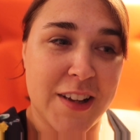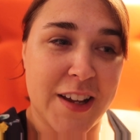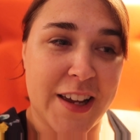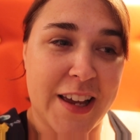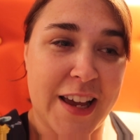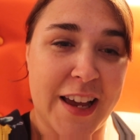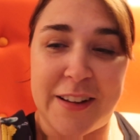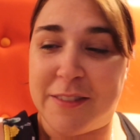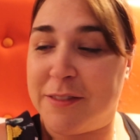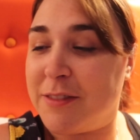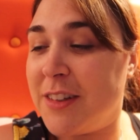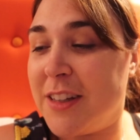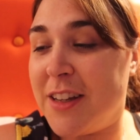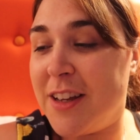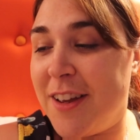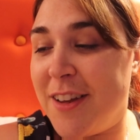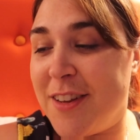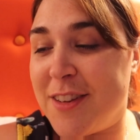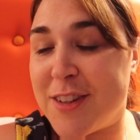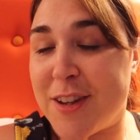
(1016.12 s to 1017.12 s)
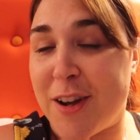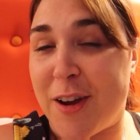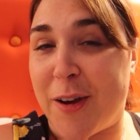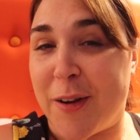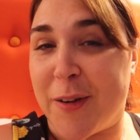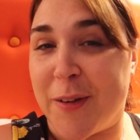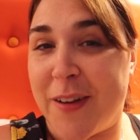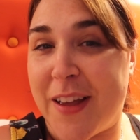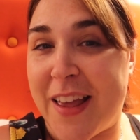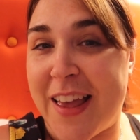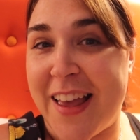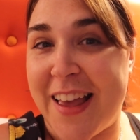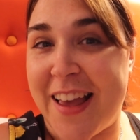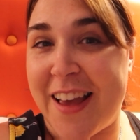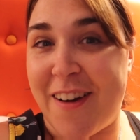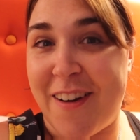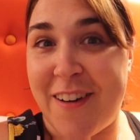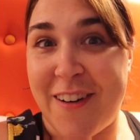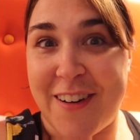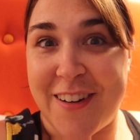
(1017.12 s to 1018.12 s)
Okay, so
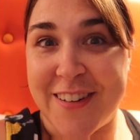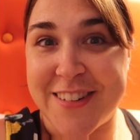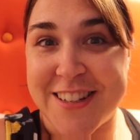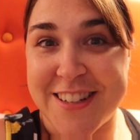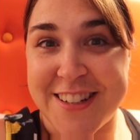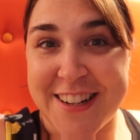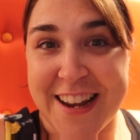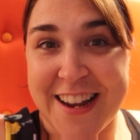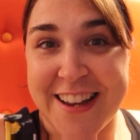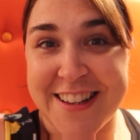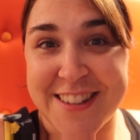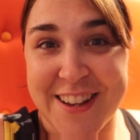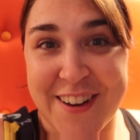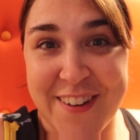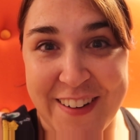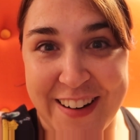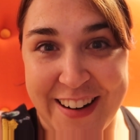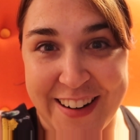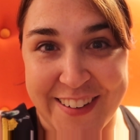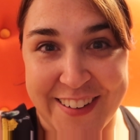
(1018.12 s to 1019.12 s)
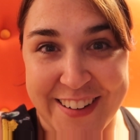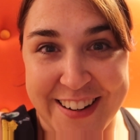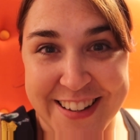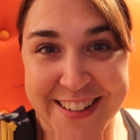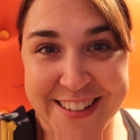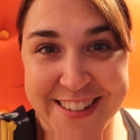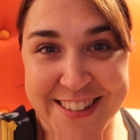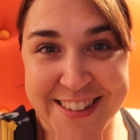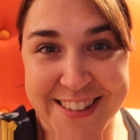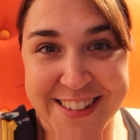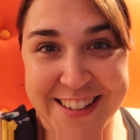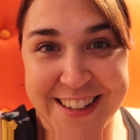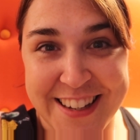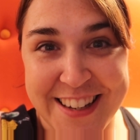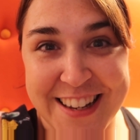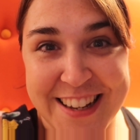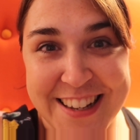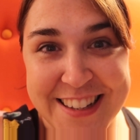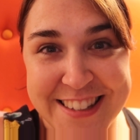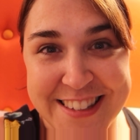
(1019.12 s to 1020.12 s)
here are today's highlights.
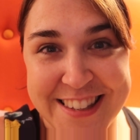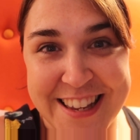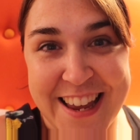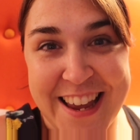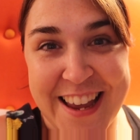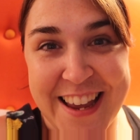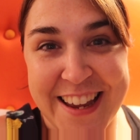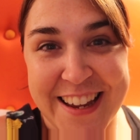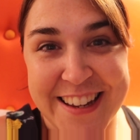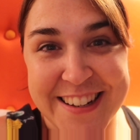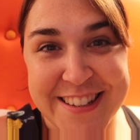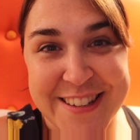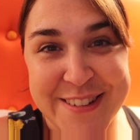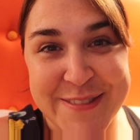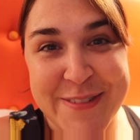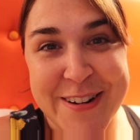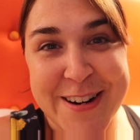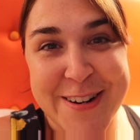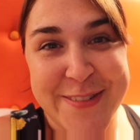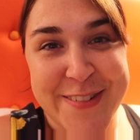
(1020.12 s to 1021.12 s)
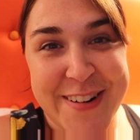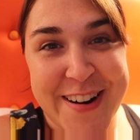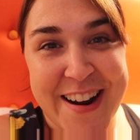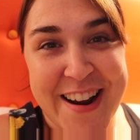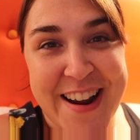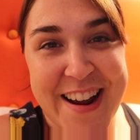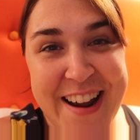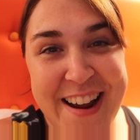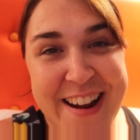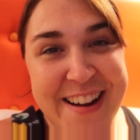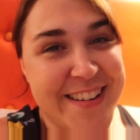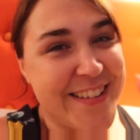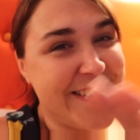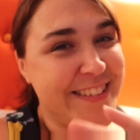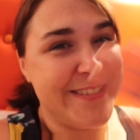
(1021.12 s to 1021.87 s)
See you tomorrow.